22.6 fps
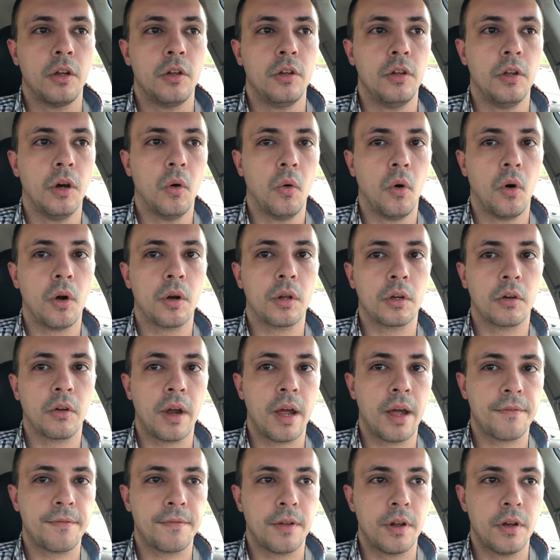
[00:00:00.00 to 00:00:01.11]
no
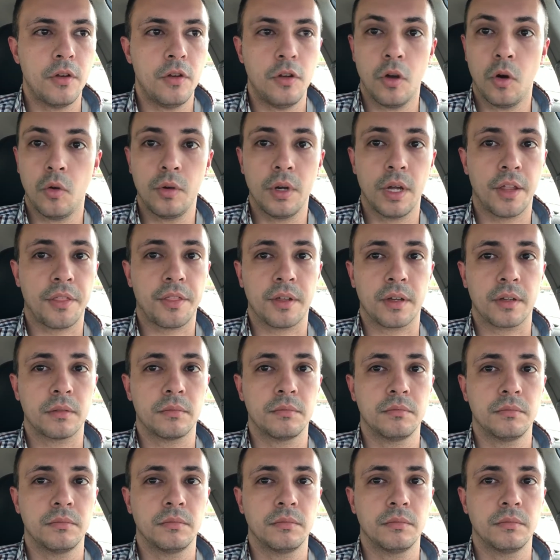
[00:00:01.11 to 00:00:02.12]
autograph, no nothing,